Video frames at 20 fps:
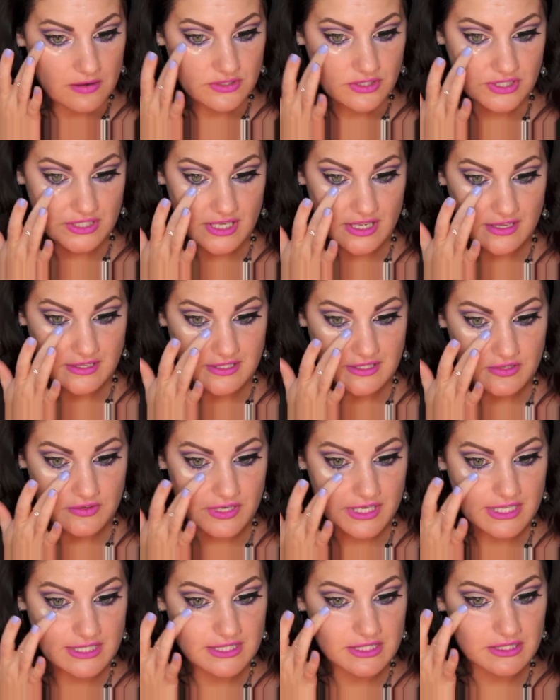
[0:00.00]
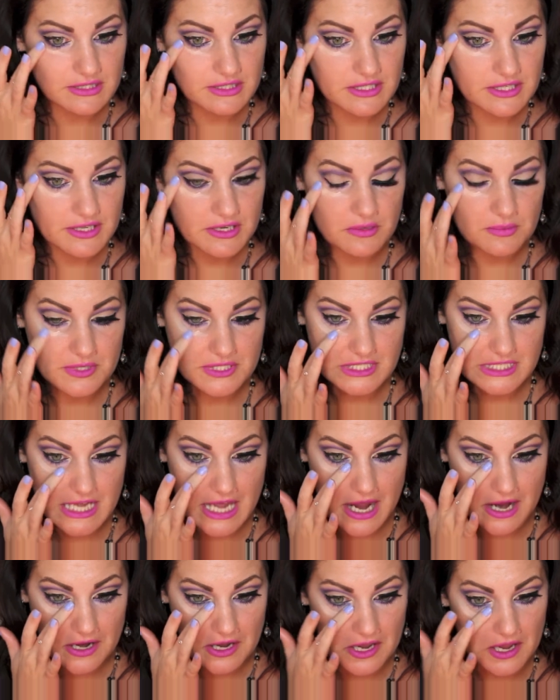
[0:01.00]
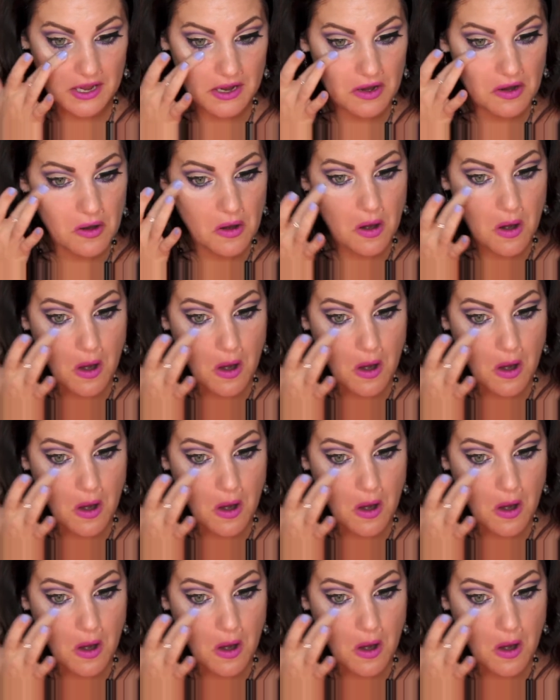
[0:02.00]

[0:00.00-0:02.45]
Just so it gets a little bit tacky.